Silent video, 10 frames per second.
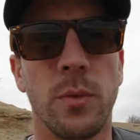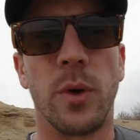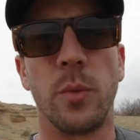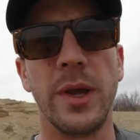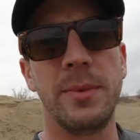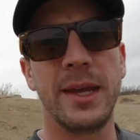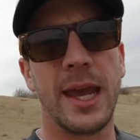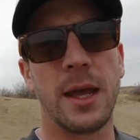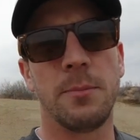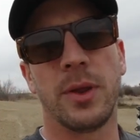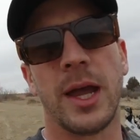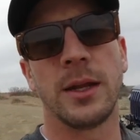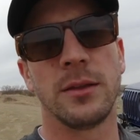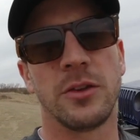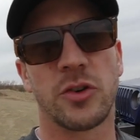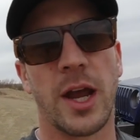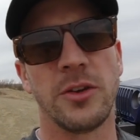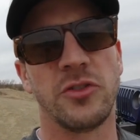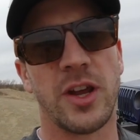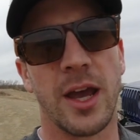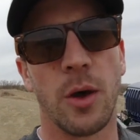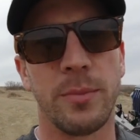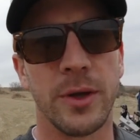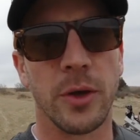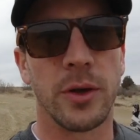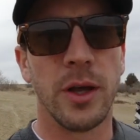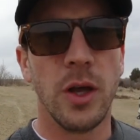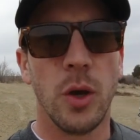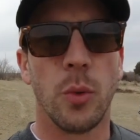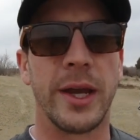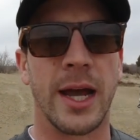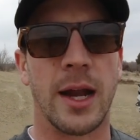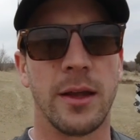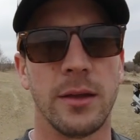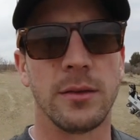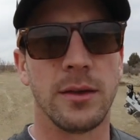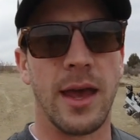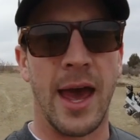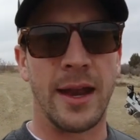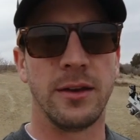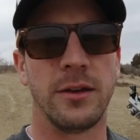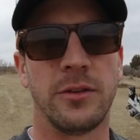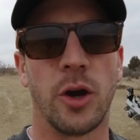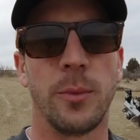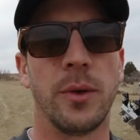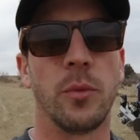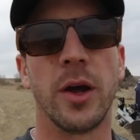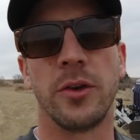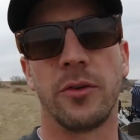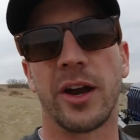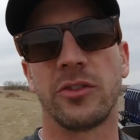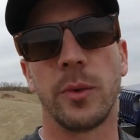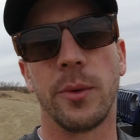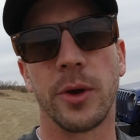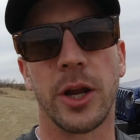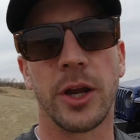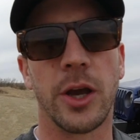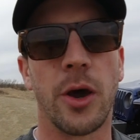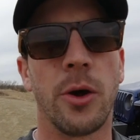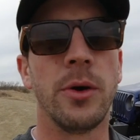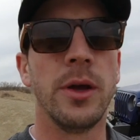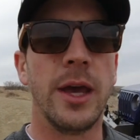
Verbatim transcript: When we began planning the Triton JL build, we kind of had to determine what direction we were going to go.